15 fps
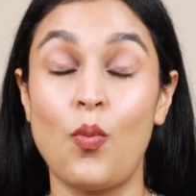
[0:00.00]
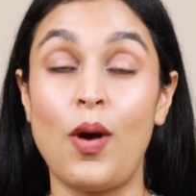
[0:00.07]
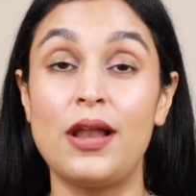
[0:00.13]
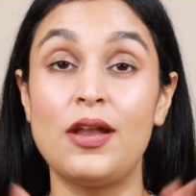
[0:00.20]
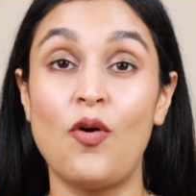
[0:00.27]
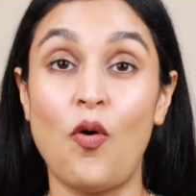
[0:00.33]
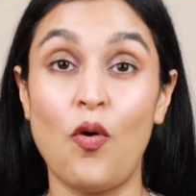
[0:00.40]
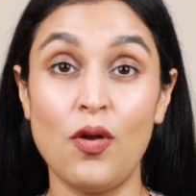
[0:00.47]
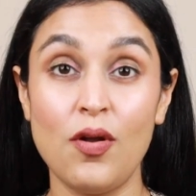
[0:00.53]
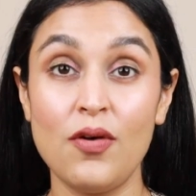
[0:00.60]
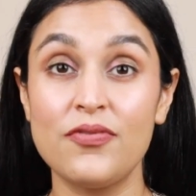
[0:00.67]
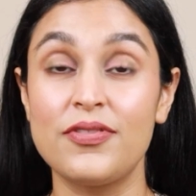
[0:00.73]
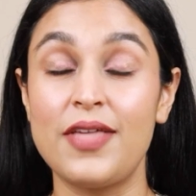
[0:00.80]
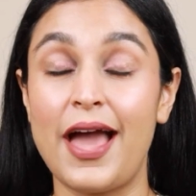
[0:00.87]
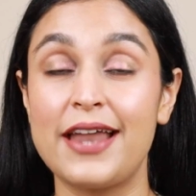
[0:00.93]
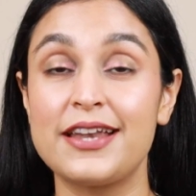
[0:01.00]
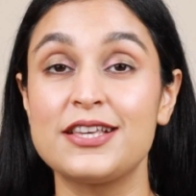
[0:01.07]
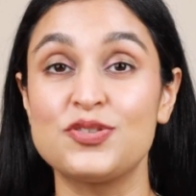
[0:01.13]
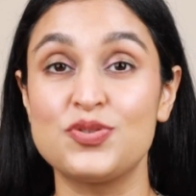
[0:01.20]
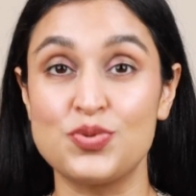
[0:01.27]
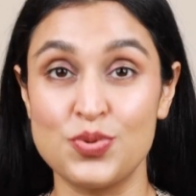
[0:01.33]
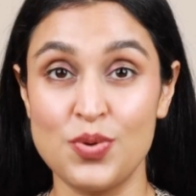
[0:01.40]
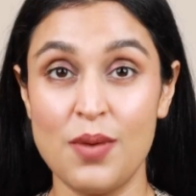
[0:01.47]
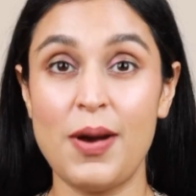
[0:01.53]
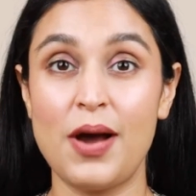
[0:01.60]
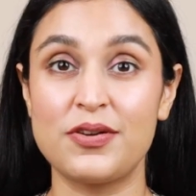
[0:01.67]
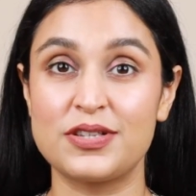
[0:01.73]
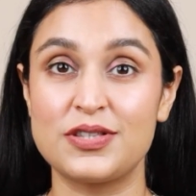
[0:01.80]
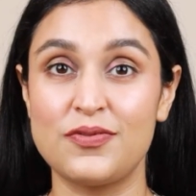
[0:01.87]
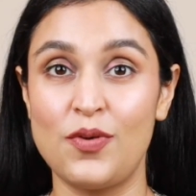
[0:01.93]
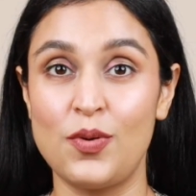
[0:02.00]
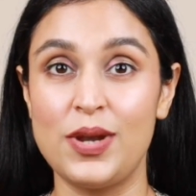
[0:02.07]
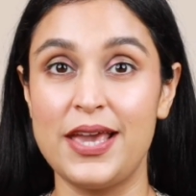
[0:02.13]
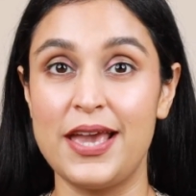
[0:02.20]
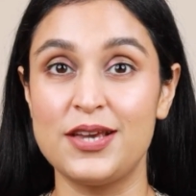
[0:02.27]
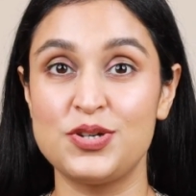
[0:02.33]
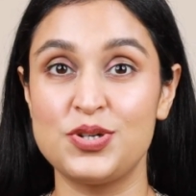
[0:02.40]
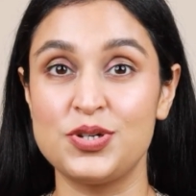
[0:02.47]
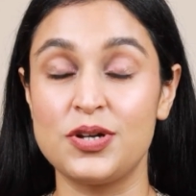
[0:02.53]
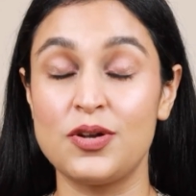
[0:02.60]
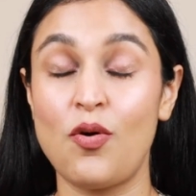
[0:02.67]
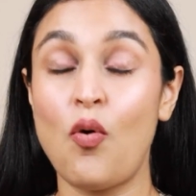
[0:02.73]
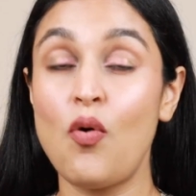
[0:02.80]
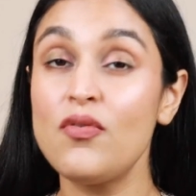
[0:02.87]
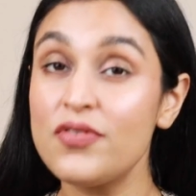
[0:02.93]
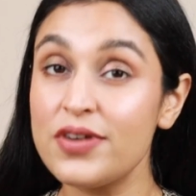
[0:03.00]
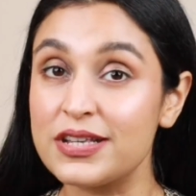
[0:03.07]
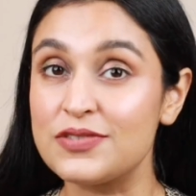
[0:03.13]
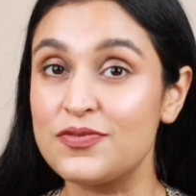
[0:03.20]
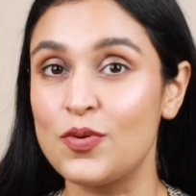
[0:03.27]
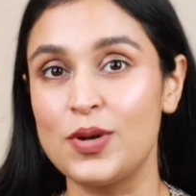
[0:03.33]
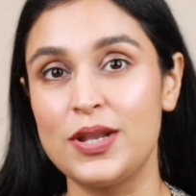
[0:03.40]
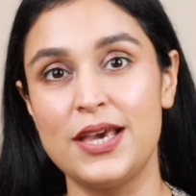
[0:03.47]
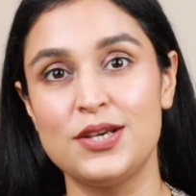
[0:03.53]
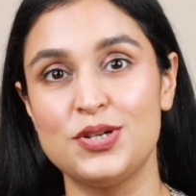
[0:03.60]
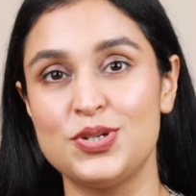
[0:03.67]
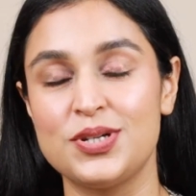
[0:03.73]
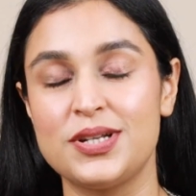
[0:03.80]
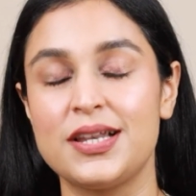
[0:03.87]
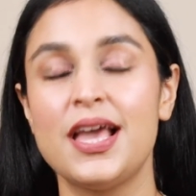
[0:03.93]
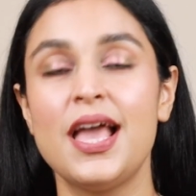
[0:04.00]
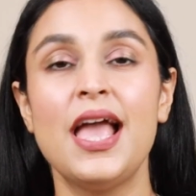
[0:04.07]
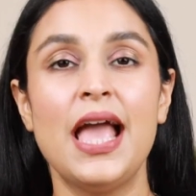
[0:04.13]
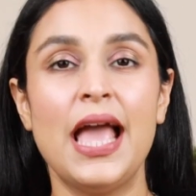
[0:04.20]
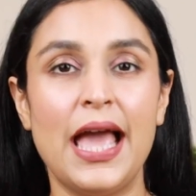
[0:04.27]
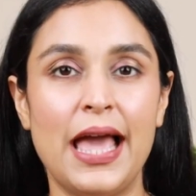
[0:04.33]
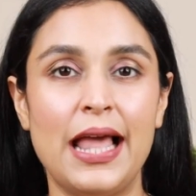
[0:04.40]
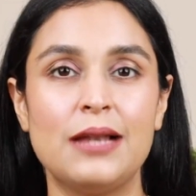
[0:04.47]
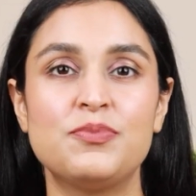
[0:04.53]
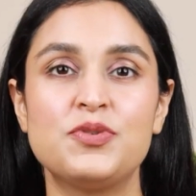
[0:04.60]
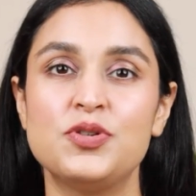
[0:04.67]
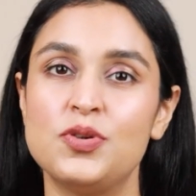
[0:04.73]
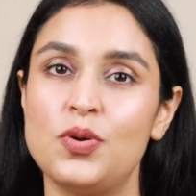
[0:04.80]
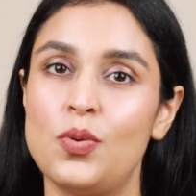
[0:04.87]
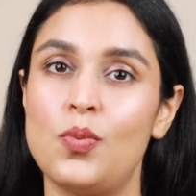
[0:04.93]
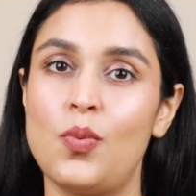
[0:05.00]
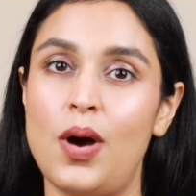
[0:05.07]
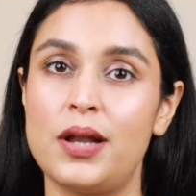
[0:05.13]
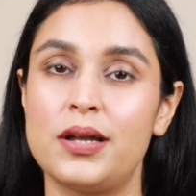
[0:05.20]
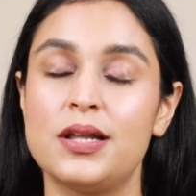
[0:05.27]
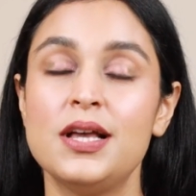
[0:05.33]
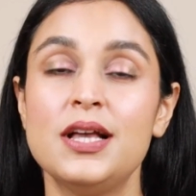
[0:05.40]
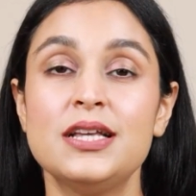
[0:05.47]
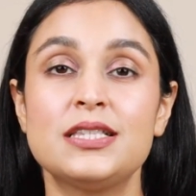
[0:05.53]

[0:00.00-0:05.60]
While all of that is true about exfoliation, over exfoliation helped no one.